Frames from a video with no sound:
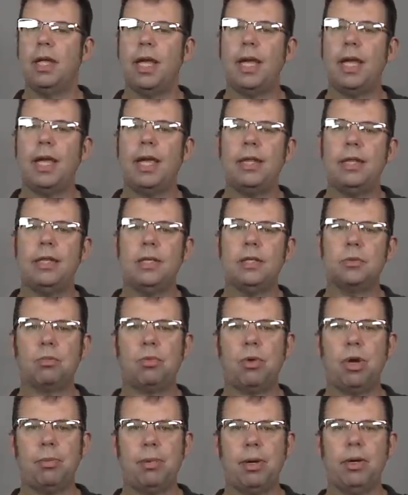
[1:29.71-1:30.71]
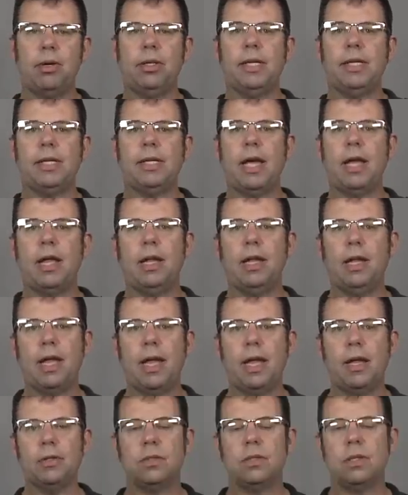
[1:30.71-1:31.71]
and this primarily
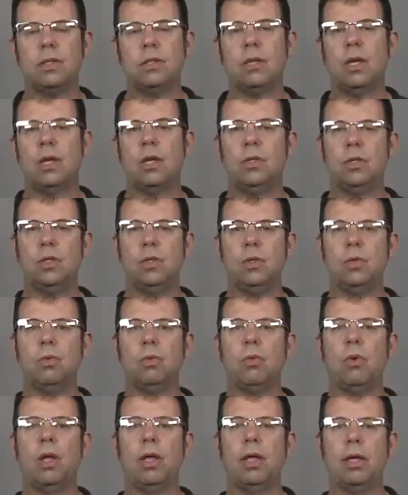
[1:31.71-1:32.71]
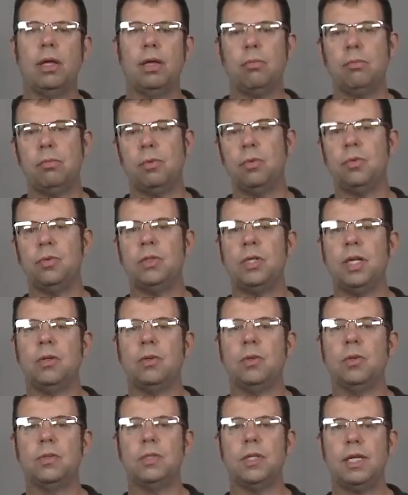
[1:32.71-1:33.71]
allows us to uh, move
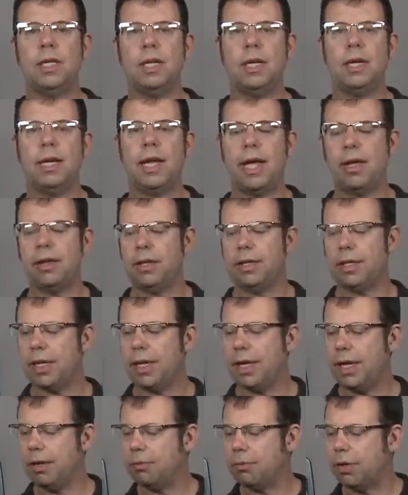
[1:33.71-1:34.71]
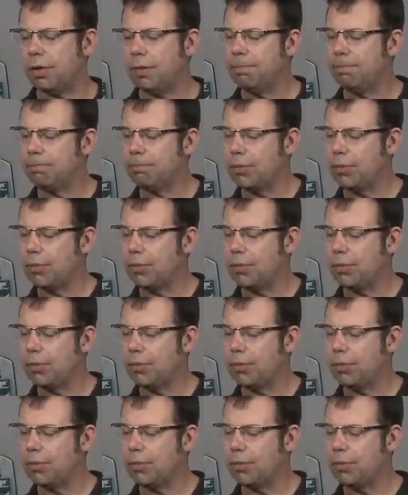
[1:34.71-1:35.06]
signals in and out of the camera.